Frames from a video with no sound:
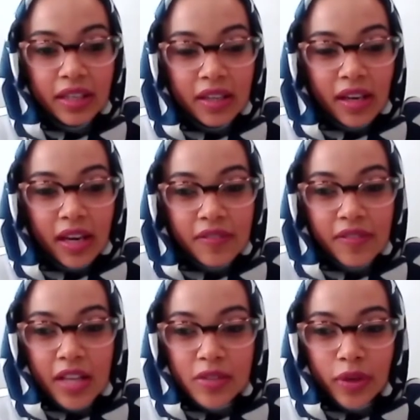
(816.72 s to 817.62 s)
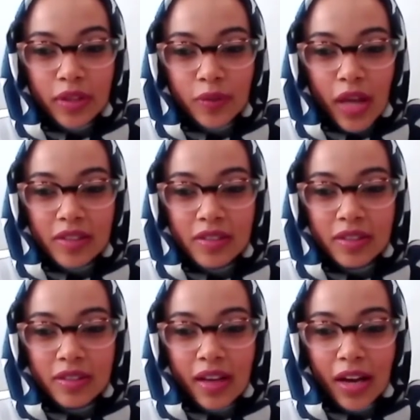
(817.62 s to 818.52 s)
And if that's
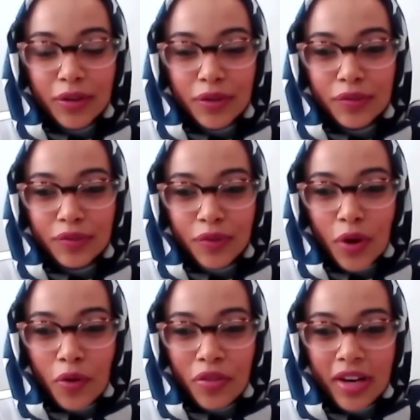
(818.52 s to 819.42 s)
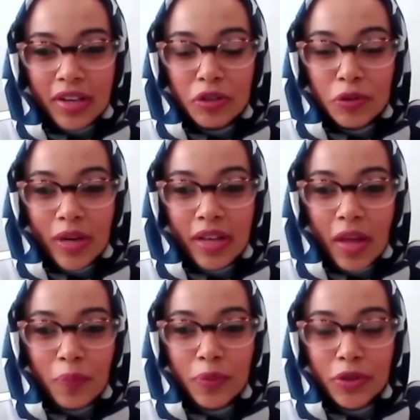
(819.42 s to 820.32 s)
the kind of role that I need to play in
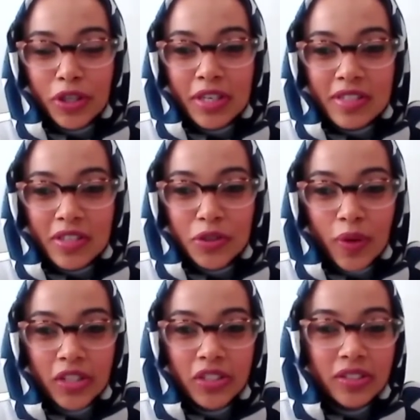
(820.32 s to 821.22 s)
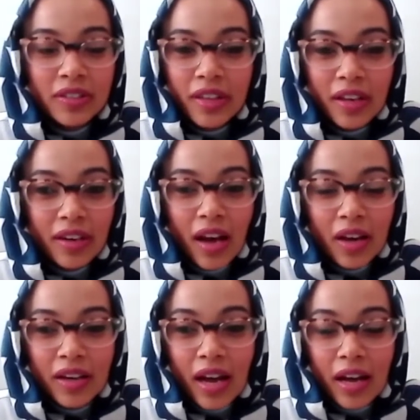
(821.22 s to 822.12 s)
that particular situation, then
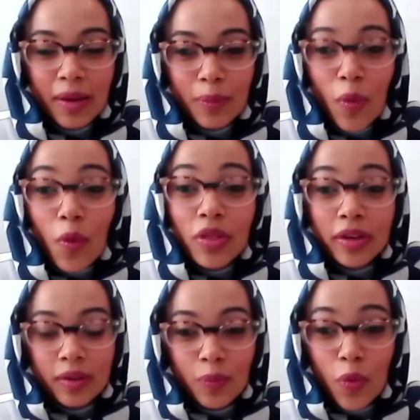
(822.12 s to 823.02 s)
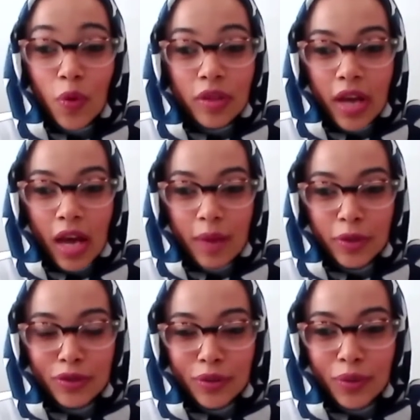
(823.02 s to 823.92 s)
I am more than
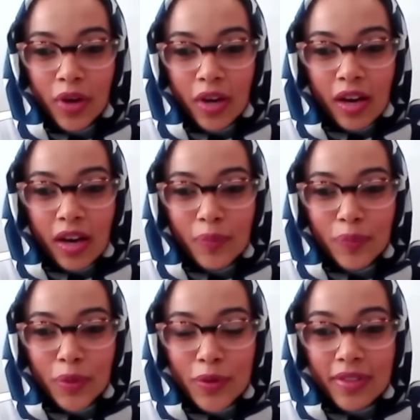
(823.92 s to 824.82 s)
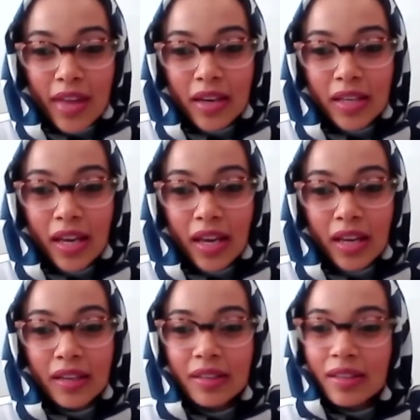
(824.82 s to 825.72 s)
happy to, because that,
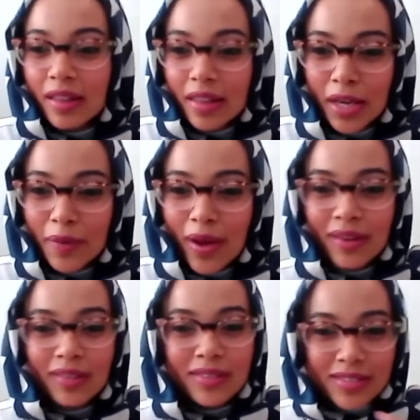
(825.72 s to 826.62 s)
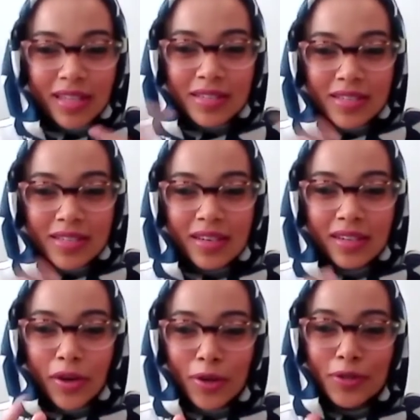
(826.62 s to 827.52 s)
again, think about it, is in
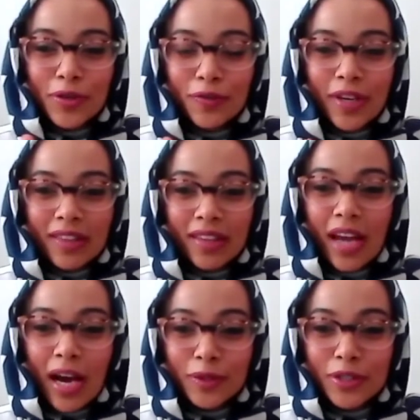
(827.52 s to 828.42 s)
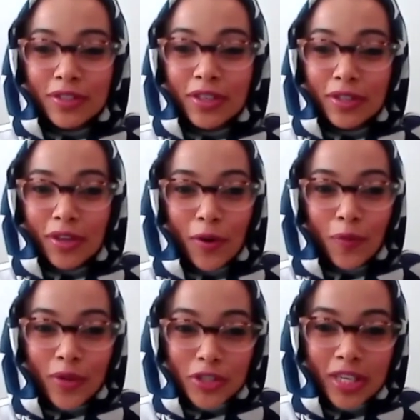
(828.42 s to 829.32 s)
turn going to affect then how she's going to go
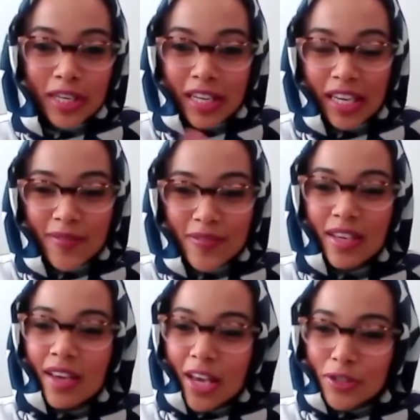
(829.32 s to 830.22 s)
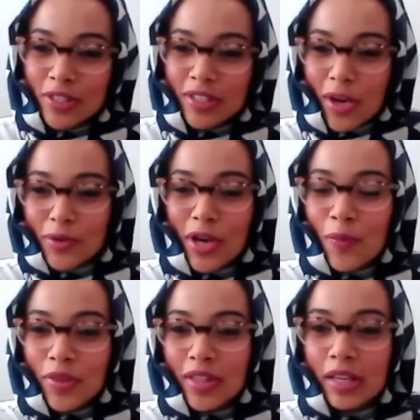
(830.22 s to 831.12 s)
when she leaves and she goes home
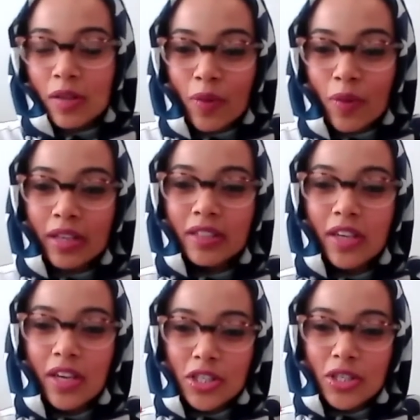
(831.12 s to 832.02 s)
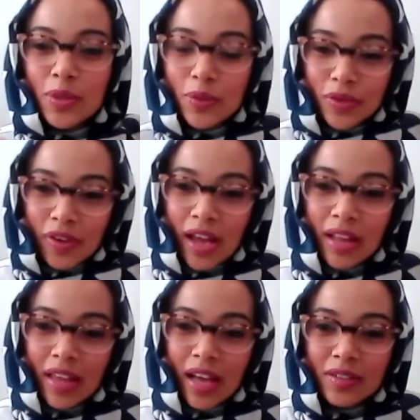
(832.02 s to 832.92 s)
with a little, she would have had
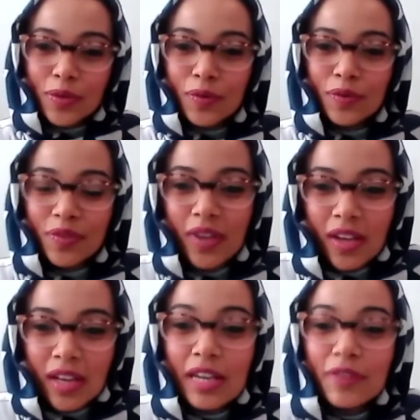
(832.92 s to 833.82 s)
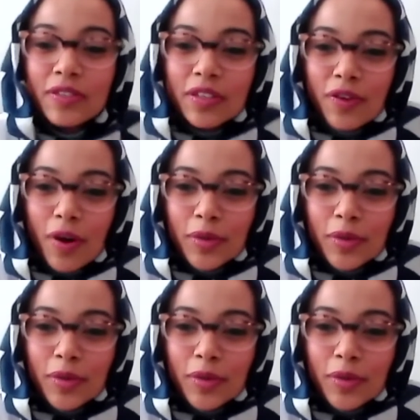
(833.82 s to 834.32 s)
that sort of lifted from her